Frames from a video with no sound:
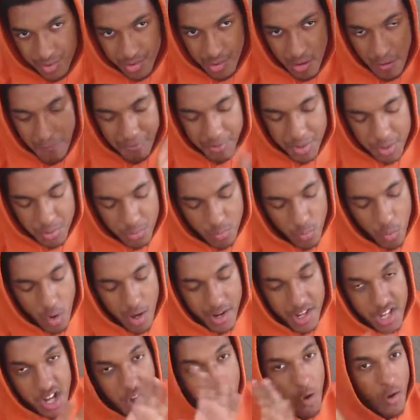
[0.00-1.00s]
So if you
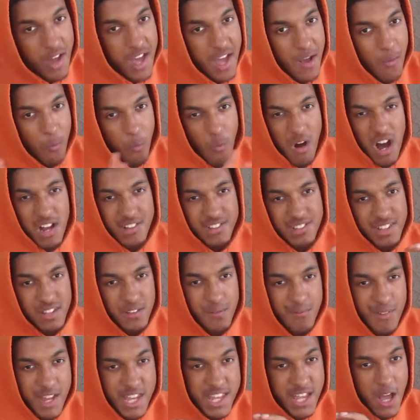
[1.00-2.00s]
want to go ahead and watch
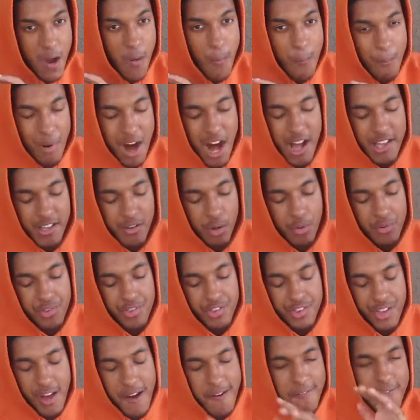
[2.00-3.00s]
this video by
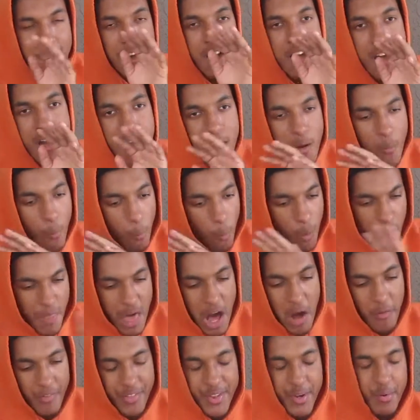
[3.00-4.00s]
yourself
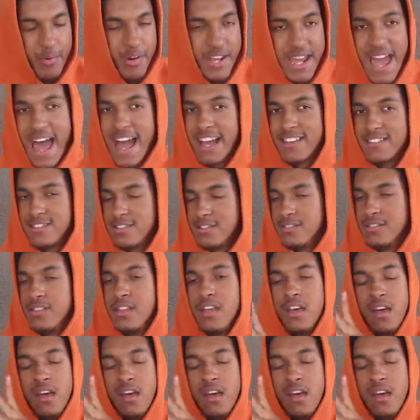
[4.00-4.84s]
without the reaction,